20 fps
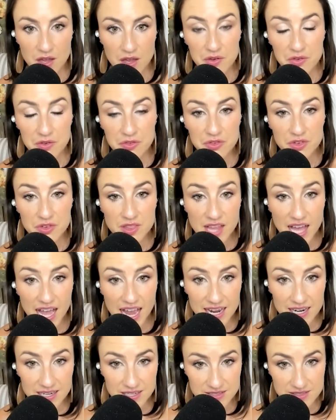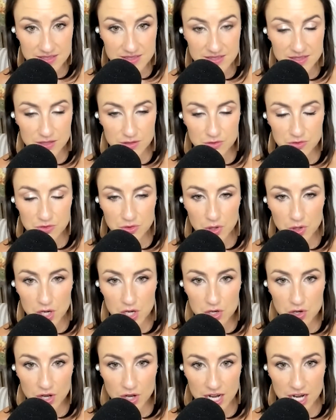flax, four
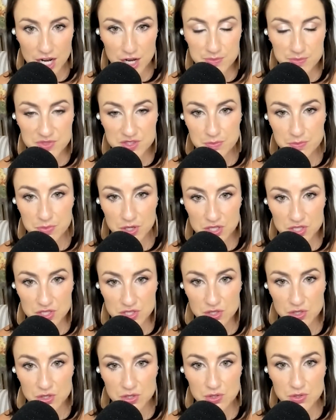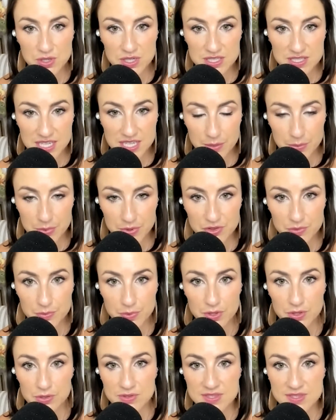grams per two
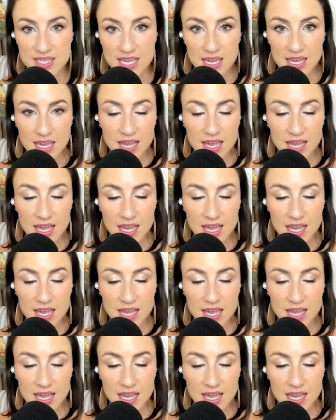tablespoons.